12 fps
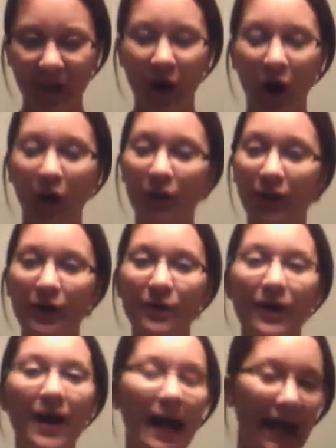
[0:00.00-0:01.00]
Although
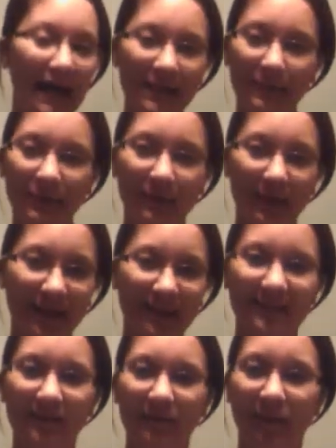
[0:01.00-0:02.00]
I had been raised
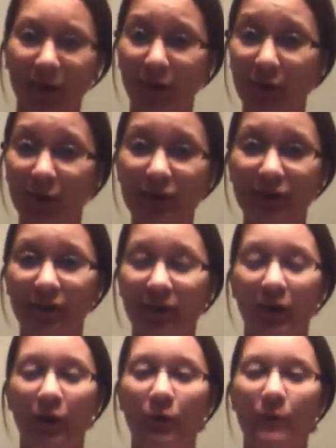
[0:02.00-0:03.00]
in a very Christian
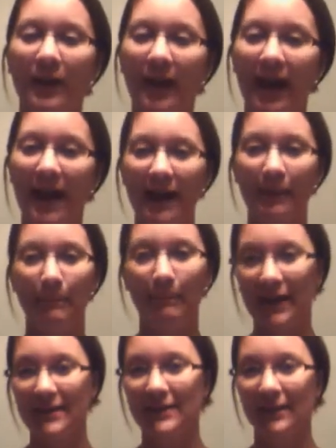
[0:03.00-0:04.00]
home and I had a
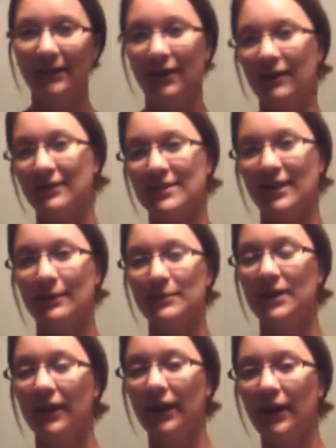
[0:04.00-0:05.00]
basic concept
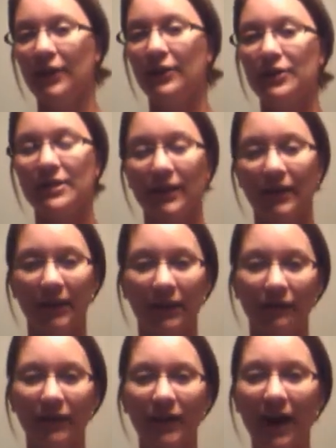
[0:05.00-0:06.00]
and understanding
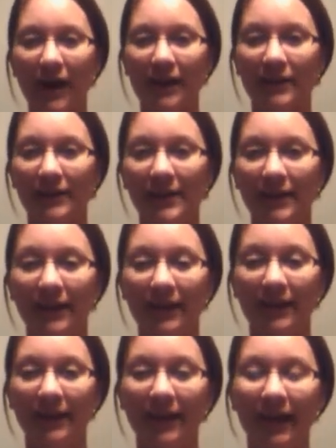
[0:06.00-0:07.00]
of God,
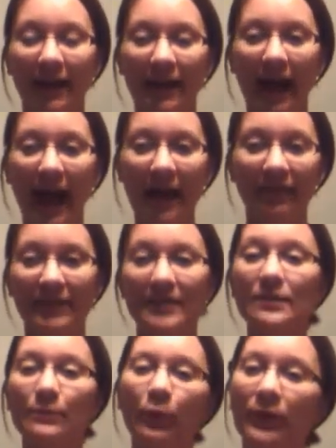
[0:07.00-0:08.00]
at
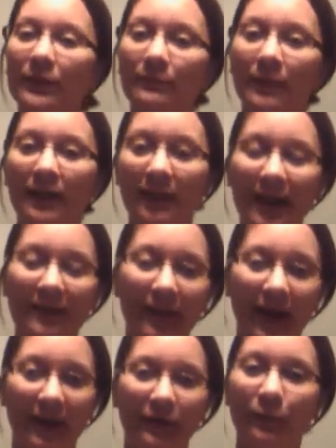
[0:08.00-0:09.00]
this point in my life I
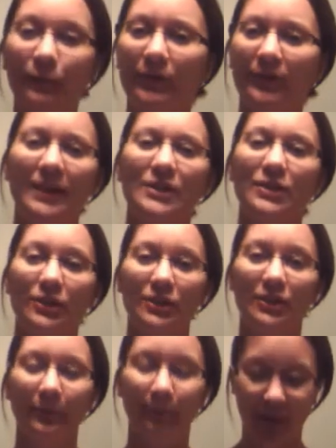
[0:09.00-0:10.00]
had no
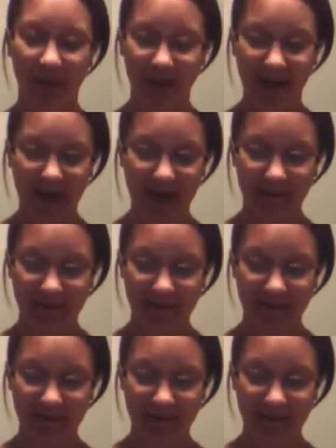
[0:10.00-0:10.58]
relationship with God.